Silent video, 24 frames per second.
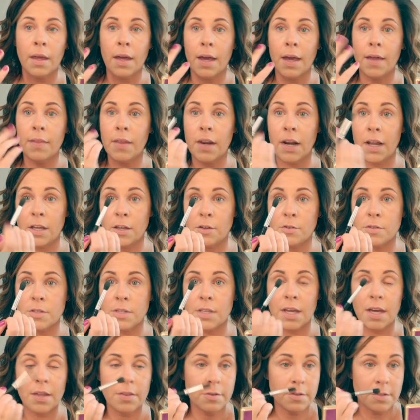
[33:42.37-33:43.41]
And then I use
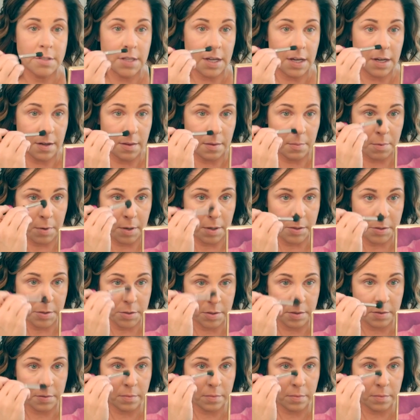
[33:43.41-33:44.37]
the other side of the brush